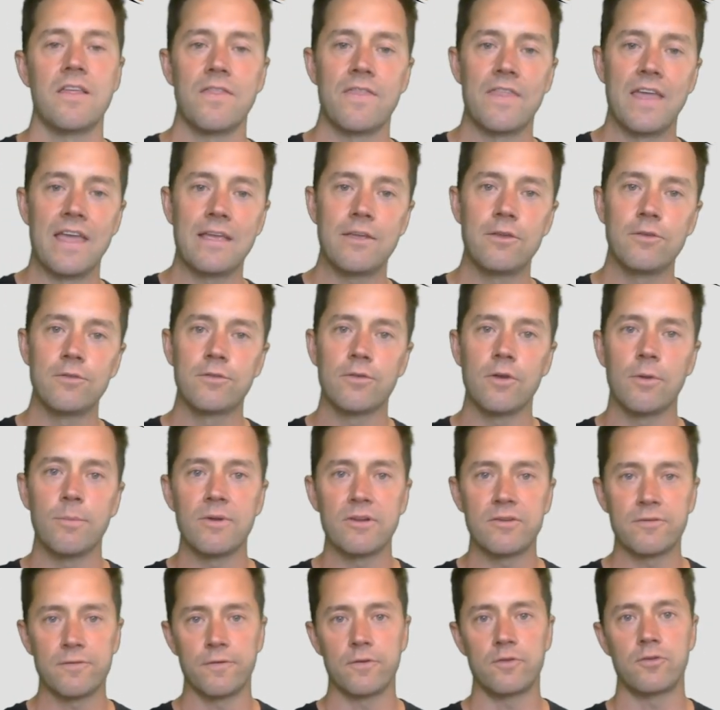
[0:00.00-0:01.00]
Thank you so
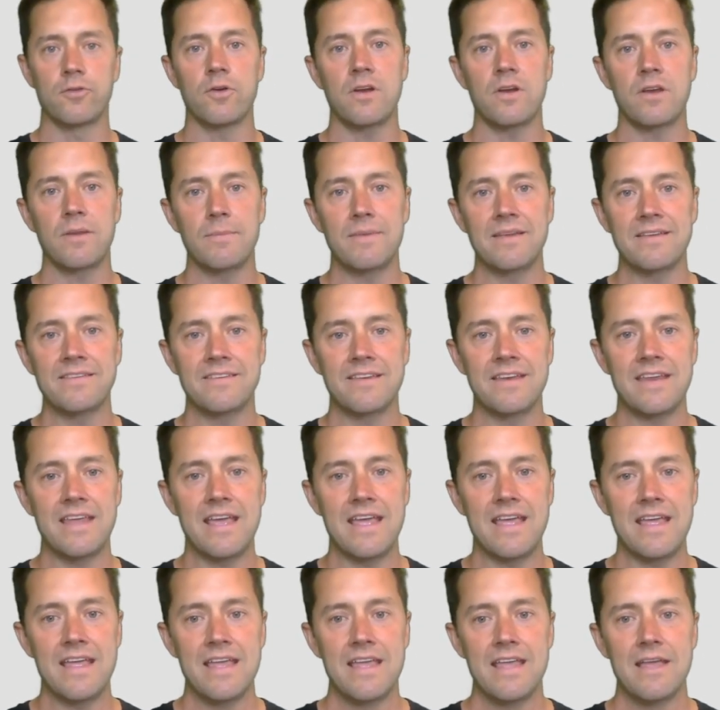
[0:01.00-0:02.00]
much for joining me
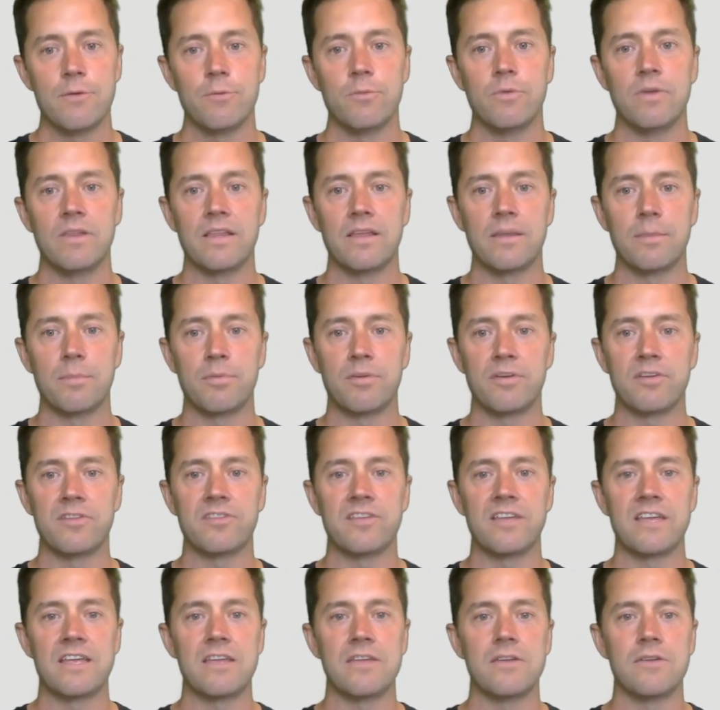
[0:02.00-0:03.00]
today. Really
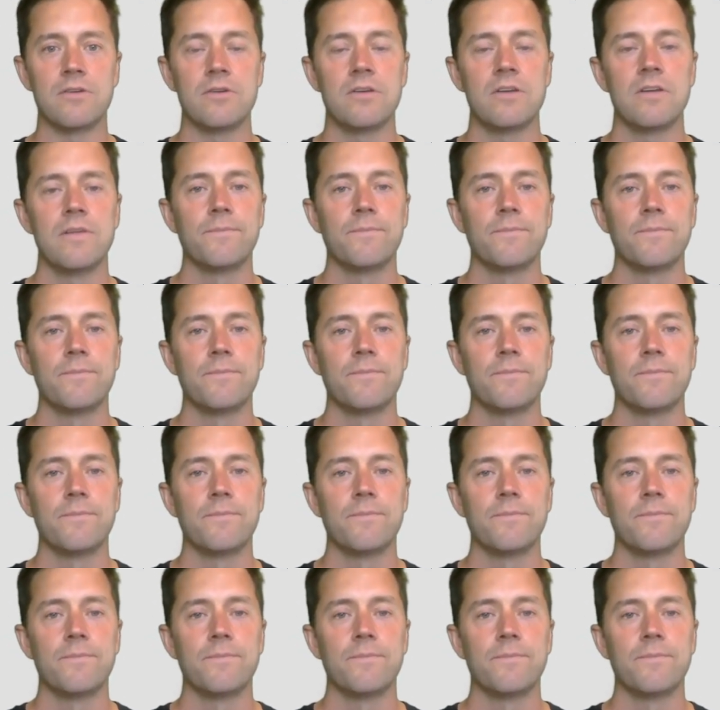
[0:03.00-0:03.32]
appreciate you.